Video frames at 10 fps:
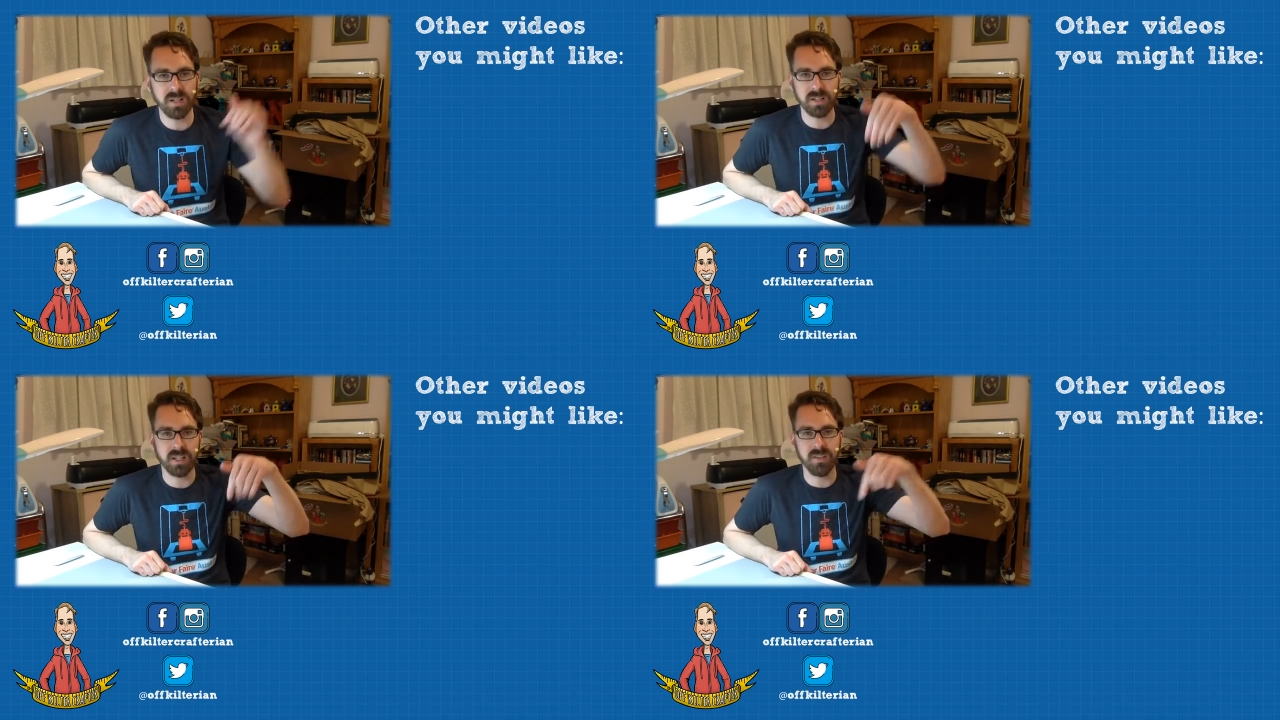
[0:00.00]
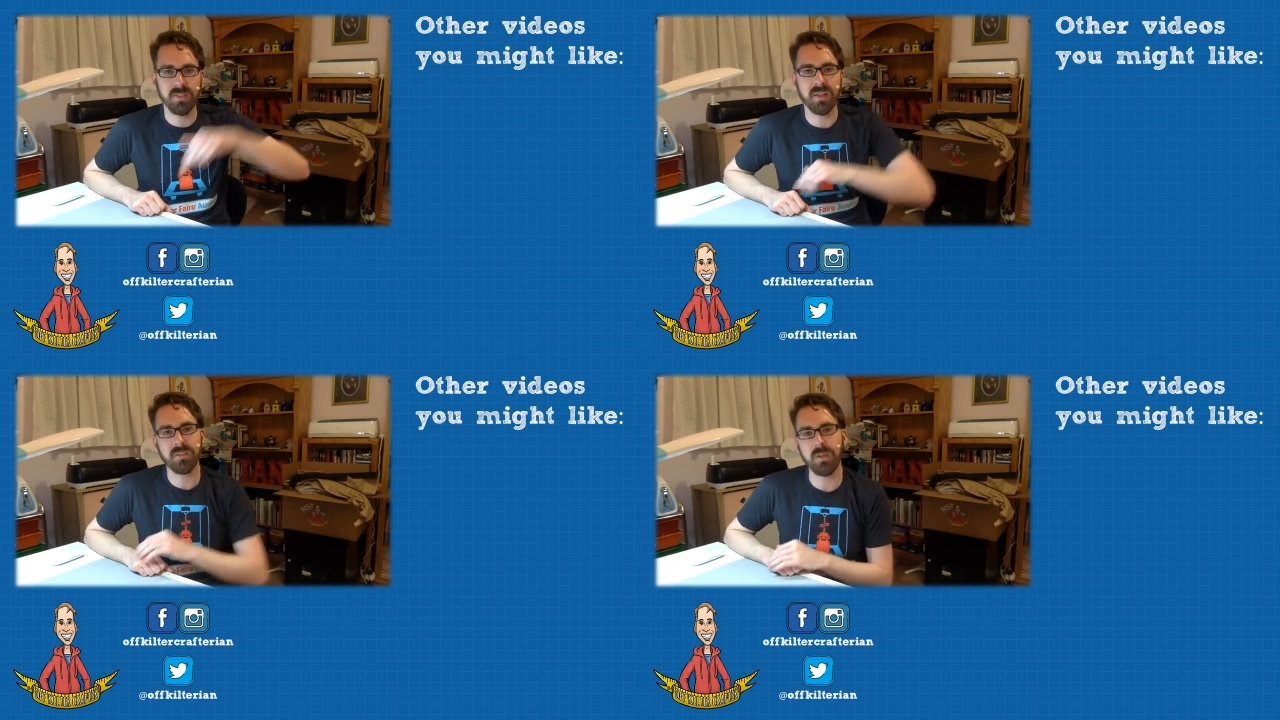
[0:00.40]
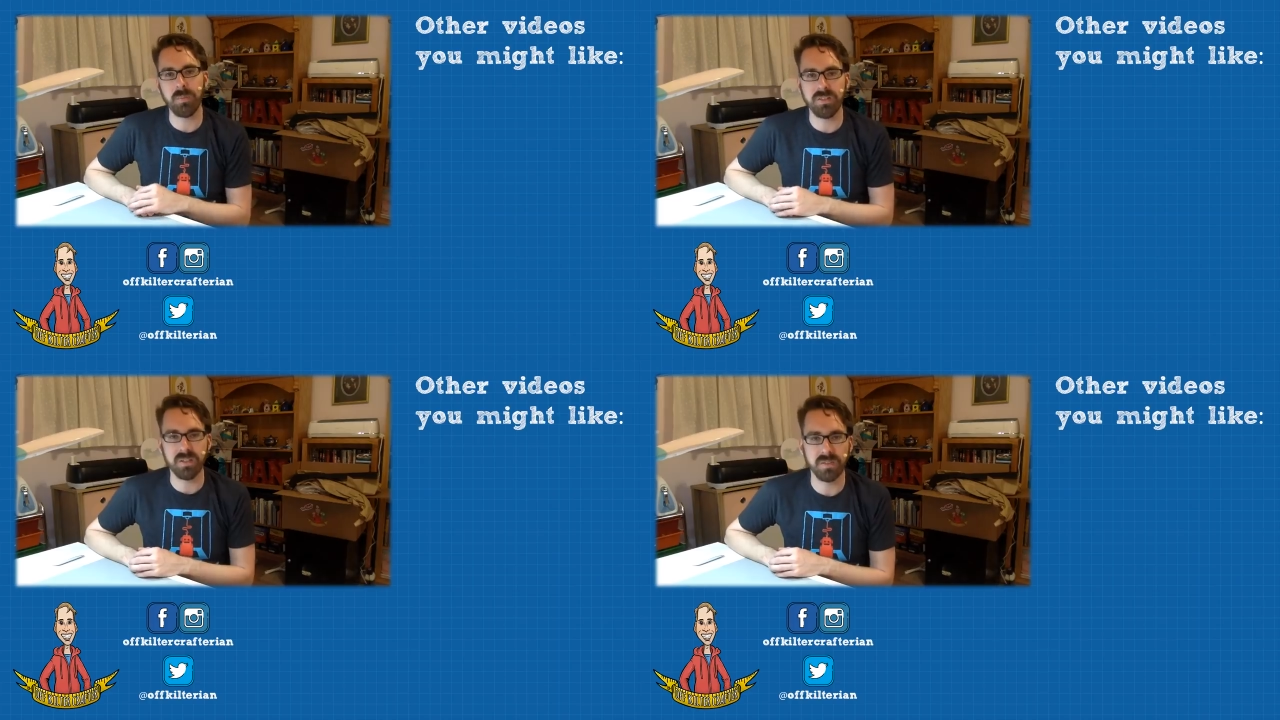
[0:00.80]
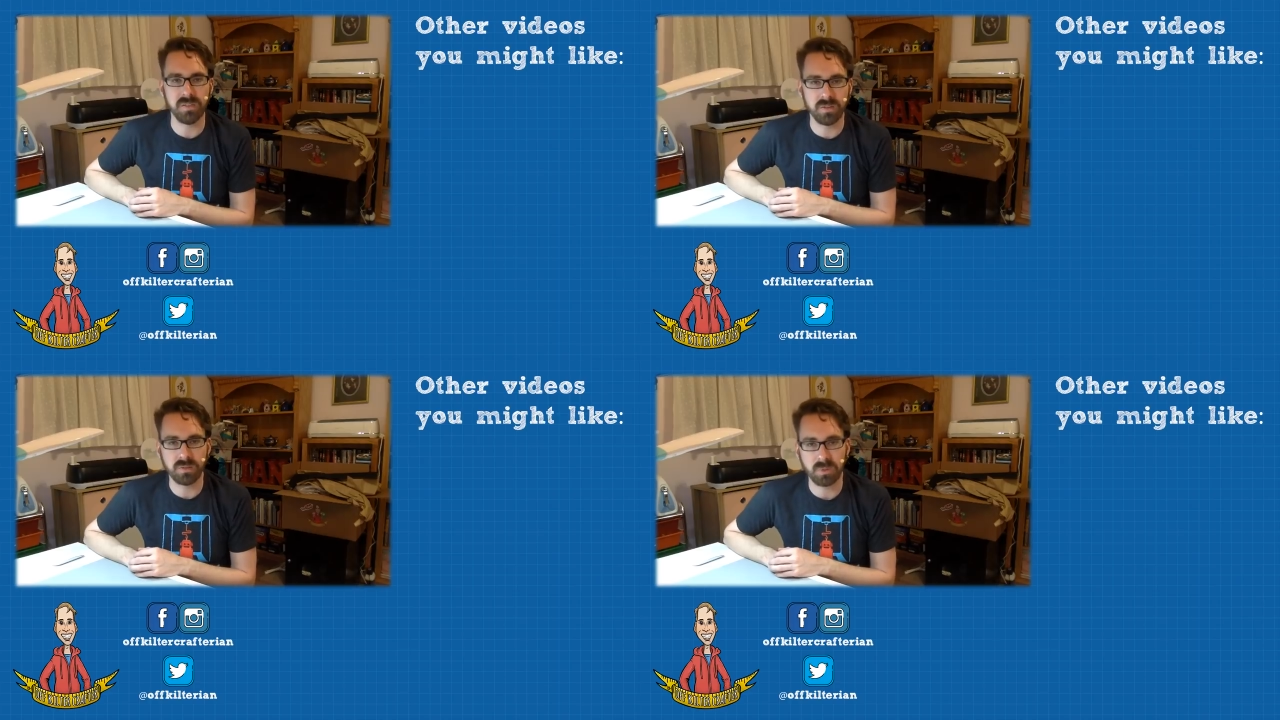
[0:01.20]
Again, that's going to be down in
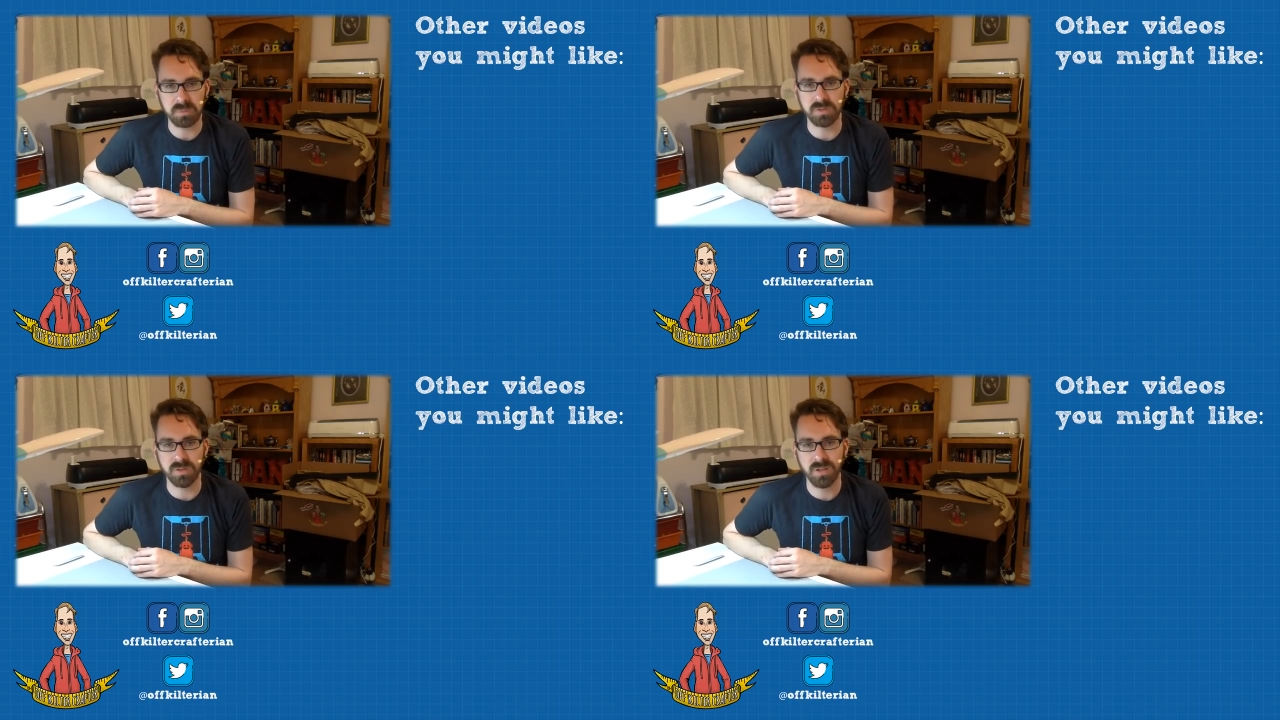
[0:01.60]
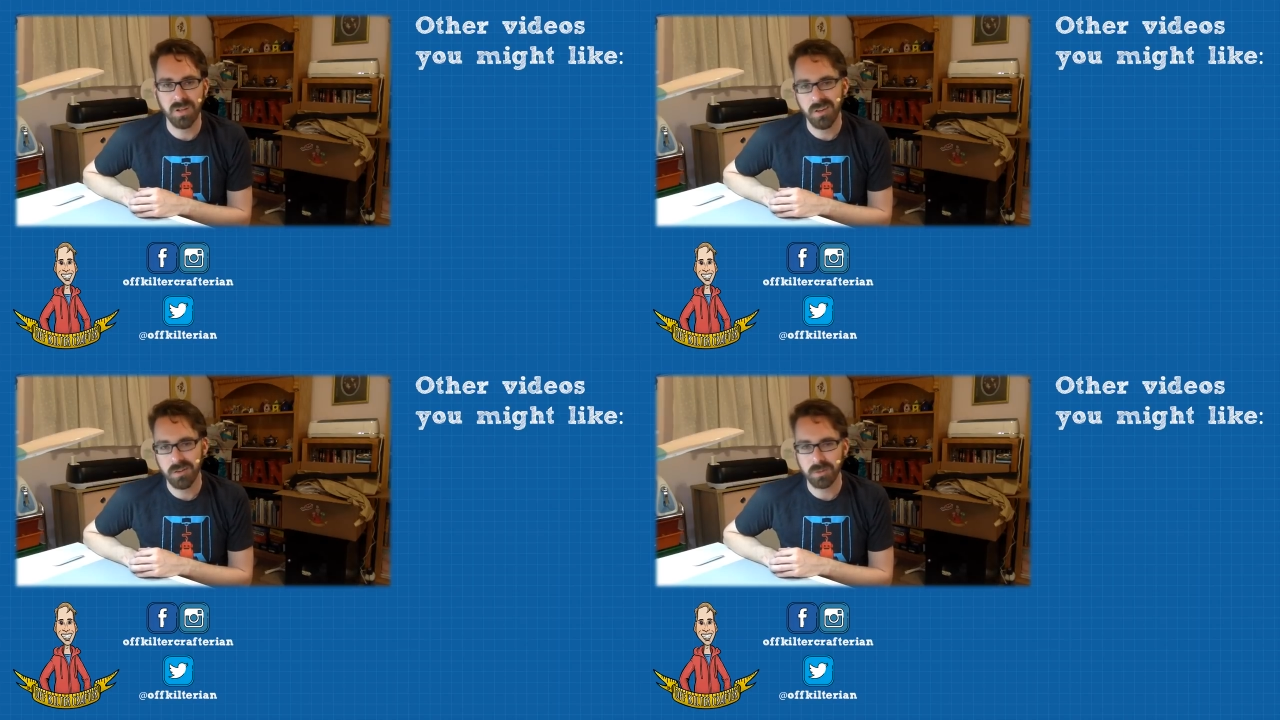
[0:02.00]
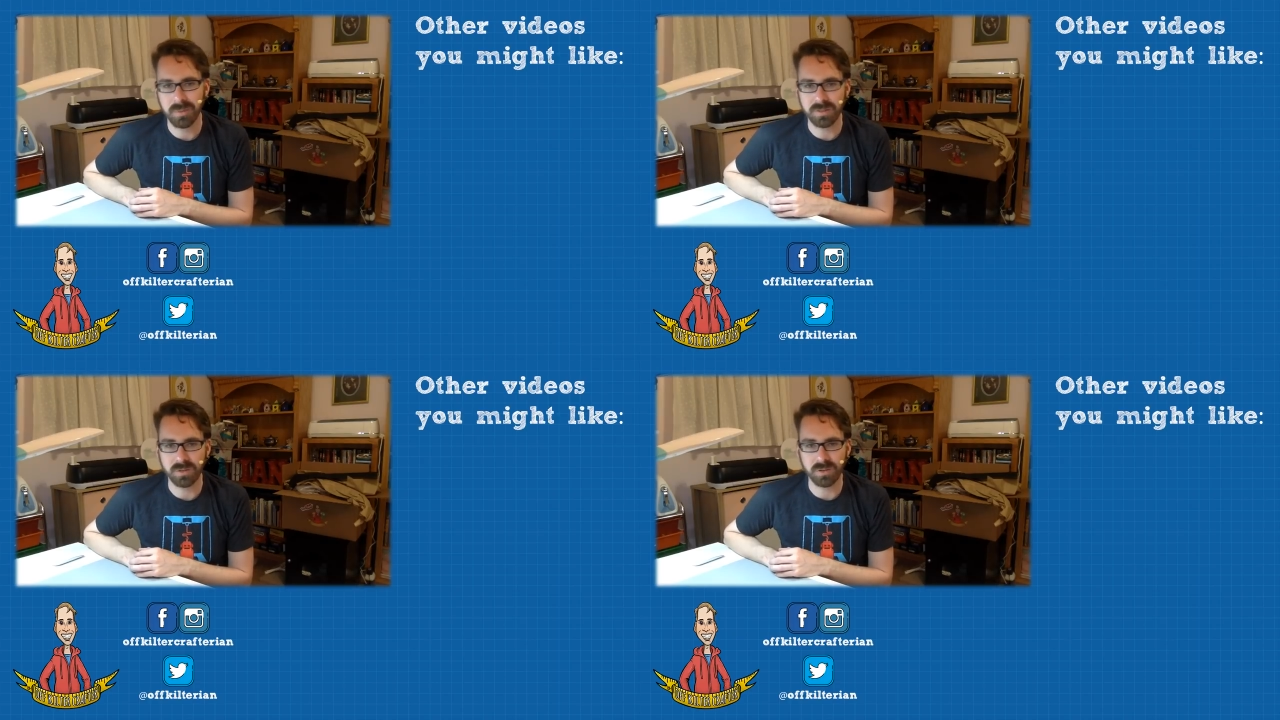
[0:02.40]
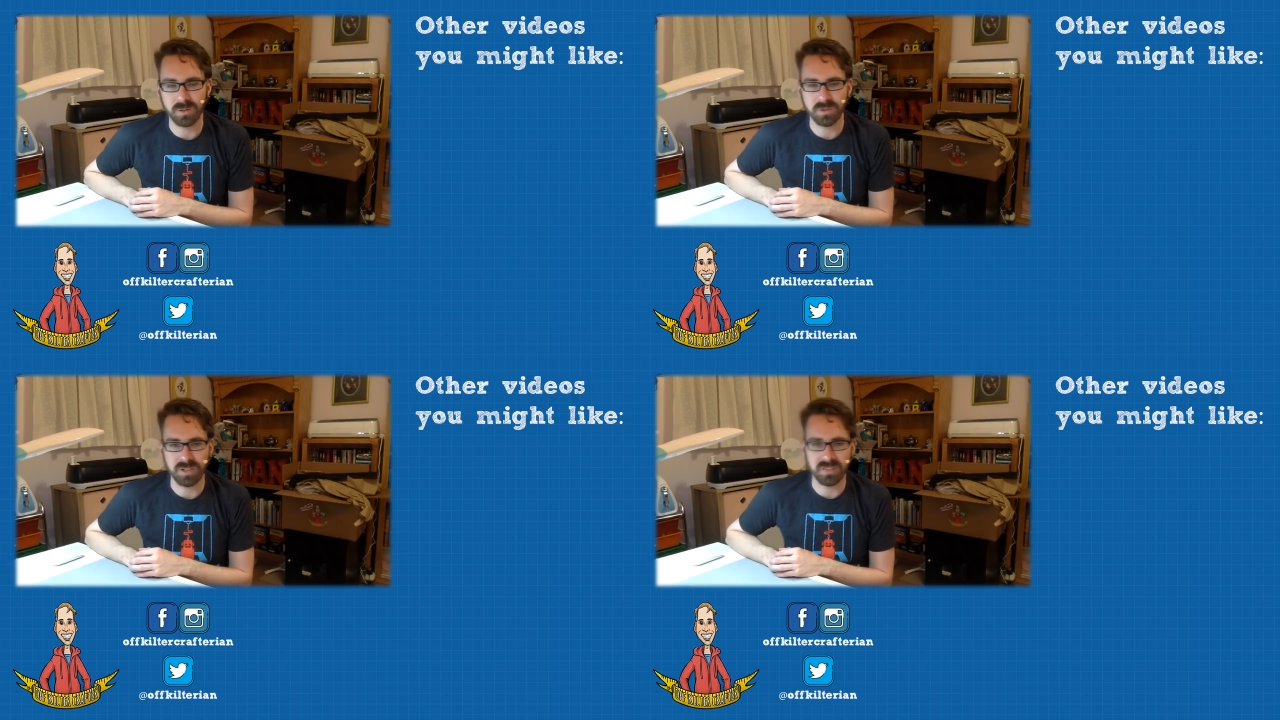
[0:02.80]
the description, so make sure to go
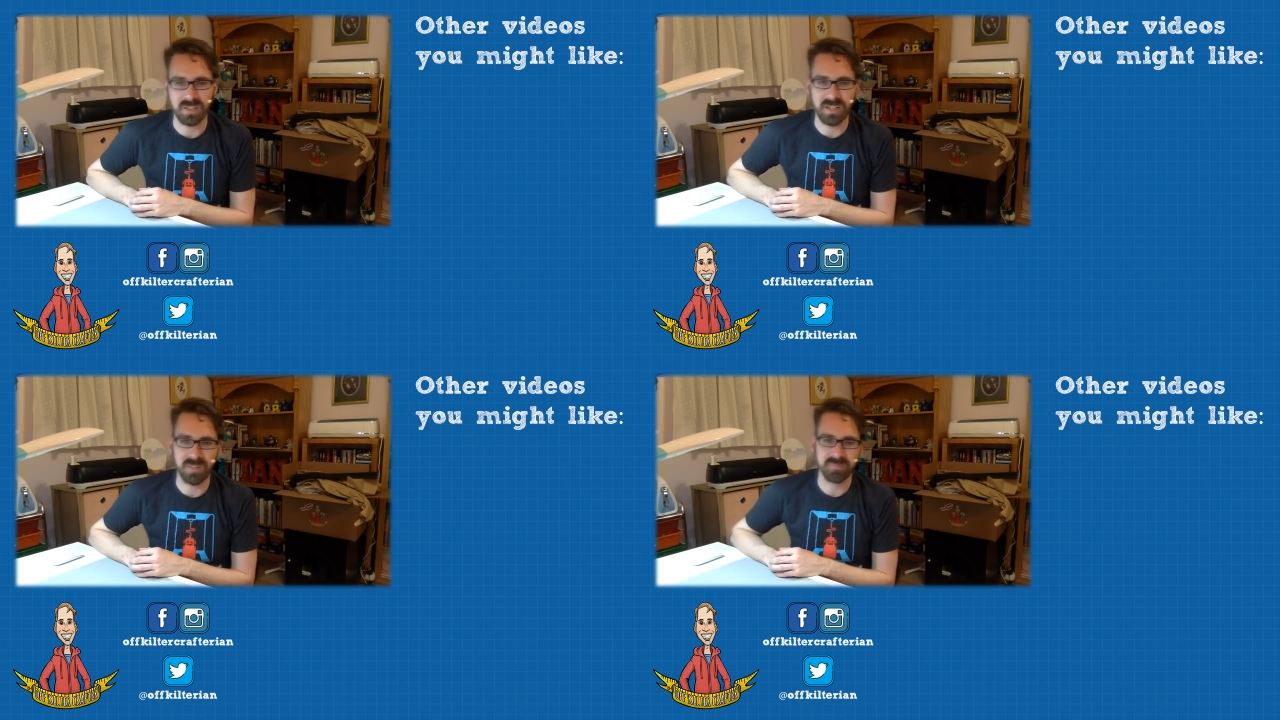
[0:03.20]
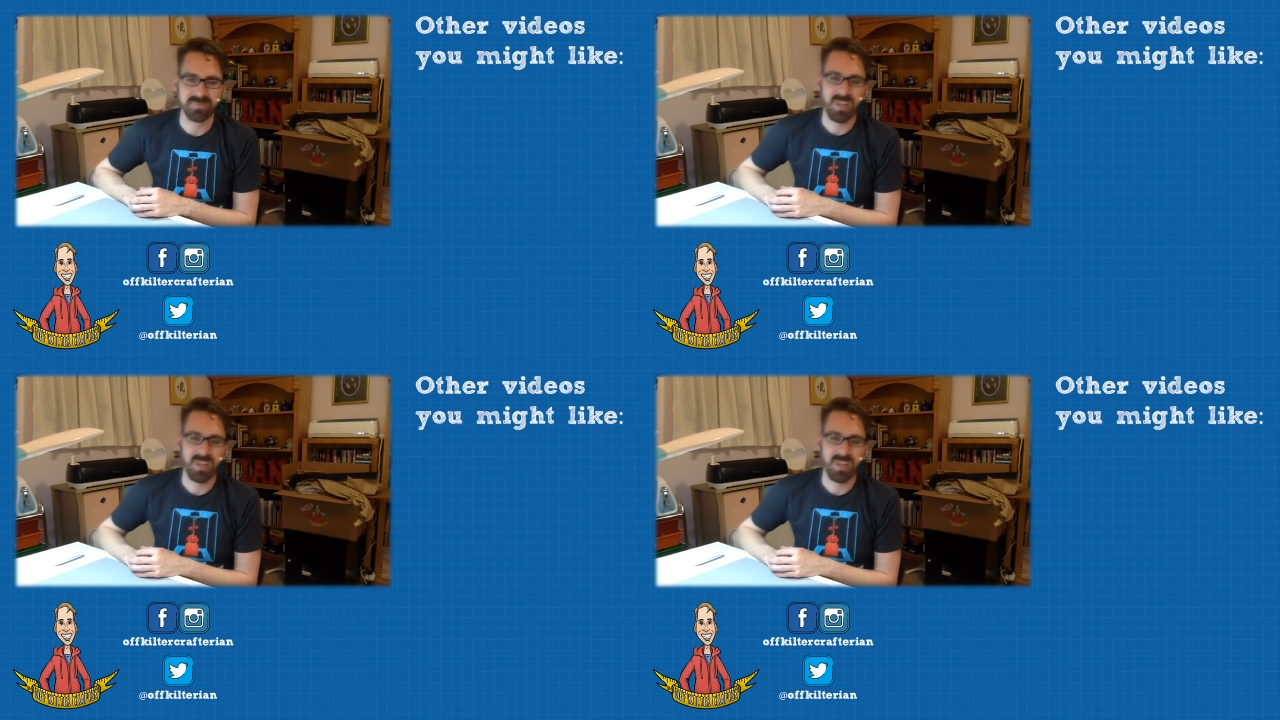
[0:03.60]
check that out.